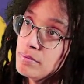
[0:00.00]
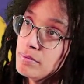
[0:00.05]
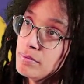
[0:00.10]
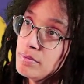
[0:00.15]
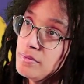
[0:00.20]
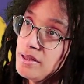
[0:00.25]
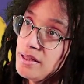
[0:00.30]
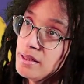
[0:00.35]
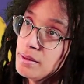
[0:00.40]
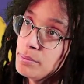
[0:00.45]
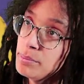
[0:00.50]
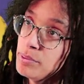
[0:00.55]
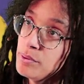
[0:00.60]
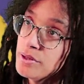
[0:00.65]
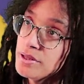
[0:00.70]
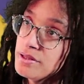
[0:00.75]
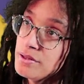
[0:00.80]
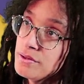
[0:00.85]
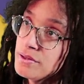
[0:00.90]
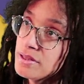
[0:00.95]
Yeah,
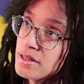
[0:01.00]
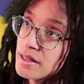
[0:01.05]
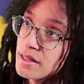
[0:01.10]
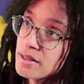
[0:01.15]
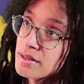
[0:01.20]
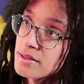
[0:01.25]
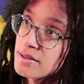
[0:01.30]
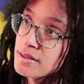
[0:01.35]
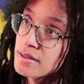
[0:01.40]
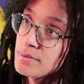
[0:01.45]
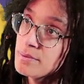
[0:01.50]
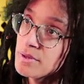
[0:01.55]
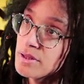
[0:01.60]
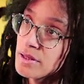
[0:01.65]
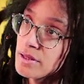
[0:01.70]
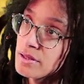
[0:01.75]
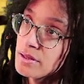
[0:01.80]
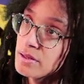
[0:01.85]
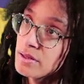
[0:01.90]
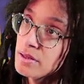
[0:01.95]
0.2 seconds seems
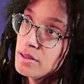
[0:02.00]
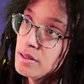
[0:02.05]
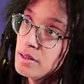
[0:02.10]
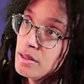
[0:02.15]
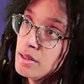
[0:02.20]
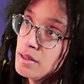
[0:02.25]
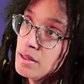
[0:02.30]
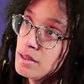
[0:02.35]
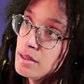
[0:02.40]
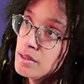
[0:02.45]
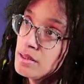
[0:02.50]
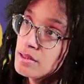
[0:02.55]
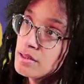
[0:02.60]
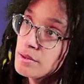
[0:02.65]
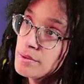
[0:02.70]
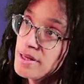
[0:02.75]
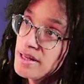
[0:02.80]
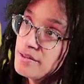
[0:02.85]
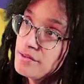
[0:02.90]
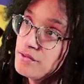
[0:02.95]
good. So
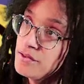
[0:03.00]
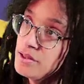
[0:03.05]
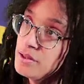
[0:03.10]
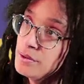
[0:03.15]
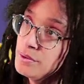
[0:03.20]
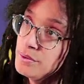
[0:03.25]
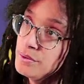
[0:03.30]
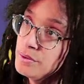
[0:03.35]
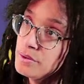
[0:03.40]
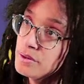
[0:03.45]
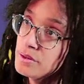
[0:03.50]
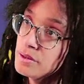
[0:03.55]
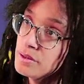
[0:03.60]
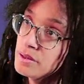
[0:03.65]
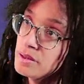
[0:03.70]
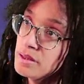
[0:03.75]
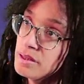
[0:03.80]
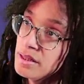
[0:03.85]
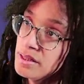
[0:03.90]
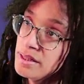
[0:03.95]
if you
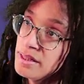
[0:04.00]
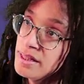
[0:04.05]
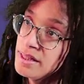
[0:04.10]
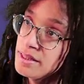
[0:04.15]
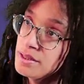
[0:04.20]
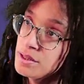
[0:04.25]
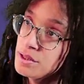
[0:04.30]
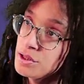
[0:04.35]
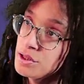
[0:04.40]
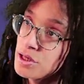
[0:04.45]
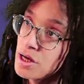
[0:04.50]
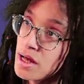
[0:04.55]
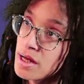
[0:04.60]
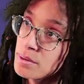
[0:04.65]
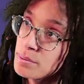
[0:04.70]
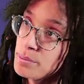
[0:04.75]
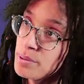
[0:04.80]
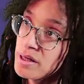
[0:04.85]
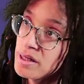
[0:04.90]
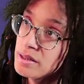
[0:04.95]
hit the shot
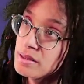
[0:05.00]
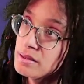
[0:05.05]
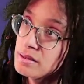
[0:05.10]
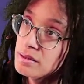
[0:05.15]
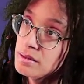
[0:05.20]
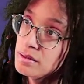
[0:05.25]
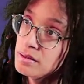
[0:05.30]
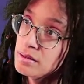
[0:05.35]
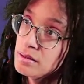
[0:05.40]
button,